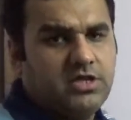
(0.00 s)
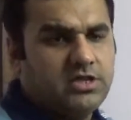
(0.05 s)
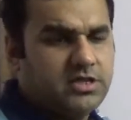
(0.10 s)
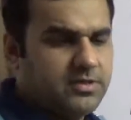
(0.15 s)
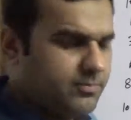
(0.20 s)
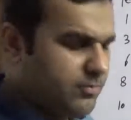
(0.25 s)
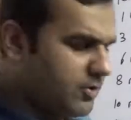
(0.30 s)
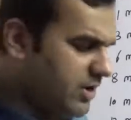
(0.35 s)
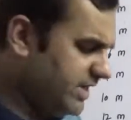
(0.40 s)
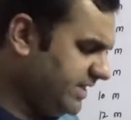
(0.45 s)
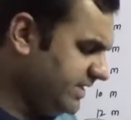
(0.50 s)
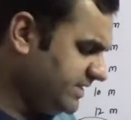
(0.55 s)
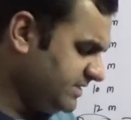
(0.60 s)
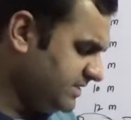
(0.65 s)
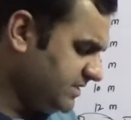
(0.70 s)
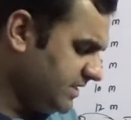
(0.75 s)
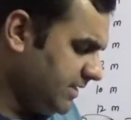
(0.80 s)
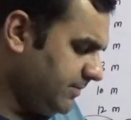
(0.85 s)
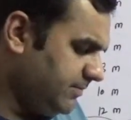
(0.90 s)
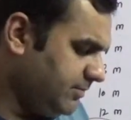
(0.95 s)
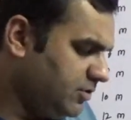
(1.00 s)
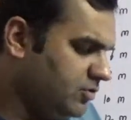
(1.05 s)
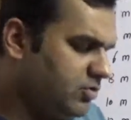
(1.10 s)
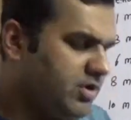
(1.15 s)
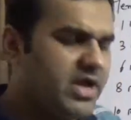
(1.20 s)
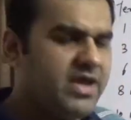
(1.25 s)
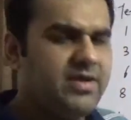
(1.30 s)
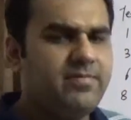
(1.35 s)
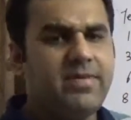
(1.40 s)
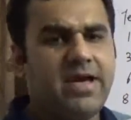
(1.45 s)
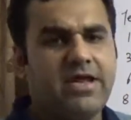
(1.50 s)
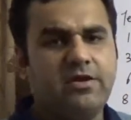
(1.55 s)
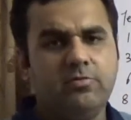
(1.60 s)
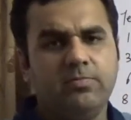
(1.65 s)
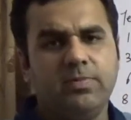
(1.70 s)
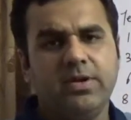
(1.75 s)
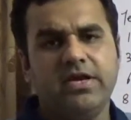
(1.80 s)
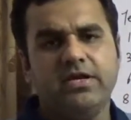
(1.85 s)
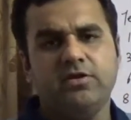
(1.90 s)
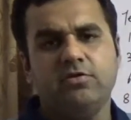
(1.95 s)
The point is same. You can
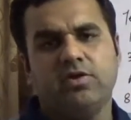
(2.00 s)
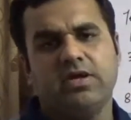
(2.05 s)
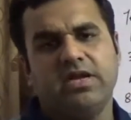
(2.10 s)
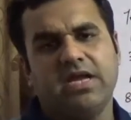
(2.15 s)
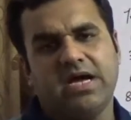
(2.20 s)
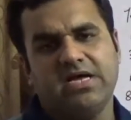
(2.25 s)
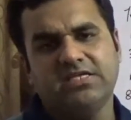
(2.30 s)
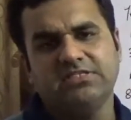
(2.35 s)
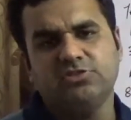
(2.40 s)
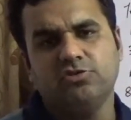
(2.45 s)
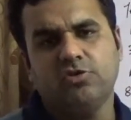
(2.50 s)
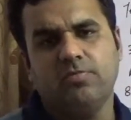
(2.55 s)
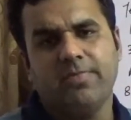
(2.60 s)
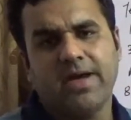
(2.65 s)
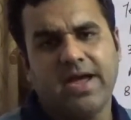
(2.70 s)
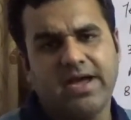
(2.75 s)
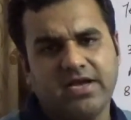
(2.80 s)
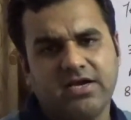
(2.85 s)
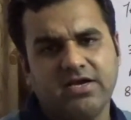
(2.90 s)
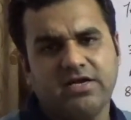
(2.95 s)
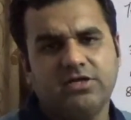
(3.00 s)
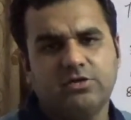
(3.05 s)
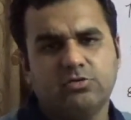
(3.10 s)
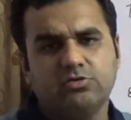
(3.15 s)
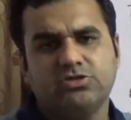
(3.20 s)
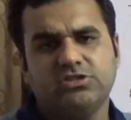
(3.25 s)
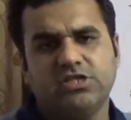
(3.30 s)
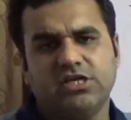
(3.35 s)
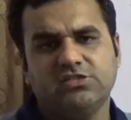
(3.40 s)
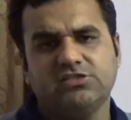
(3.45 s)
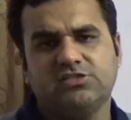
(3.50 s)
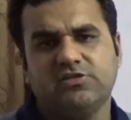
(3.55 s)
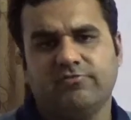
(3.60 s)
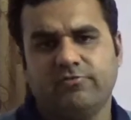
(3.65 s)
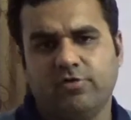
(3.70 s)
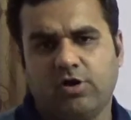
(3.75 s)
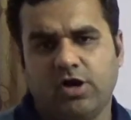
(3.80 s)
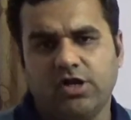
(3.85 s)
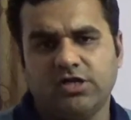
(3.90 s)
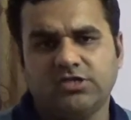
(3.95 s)
manipulate, you can ask your banker to change the
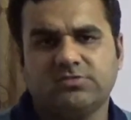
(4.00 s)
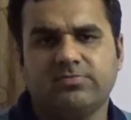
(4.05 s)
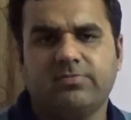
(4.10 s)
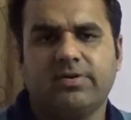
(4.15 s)
walls,